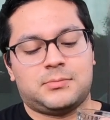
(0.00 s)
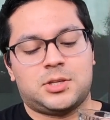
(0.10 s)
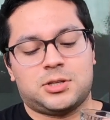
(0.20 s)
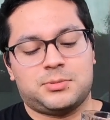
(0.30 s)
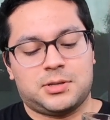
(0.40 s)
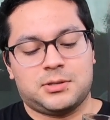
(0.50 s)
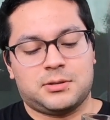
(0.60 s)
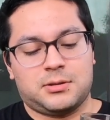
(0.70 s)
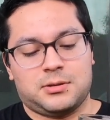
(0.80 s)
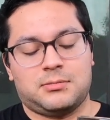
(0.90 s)
just because
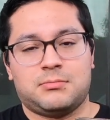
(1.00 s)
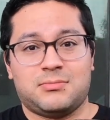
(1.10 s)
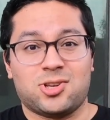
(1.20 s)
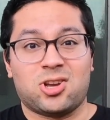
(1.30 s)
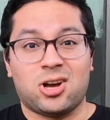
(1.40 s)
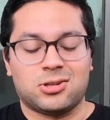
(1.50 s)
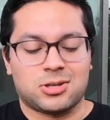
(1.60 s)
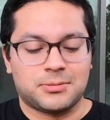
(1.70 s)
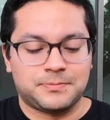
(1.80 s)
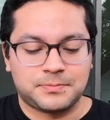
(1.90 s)
of the color.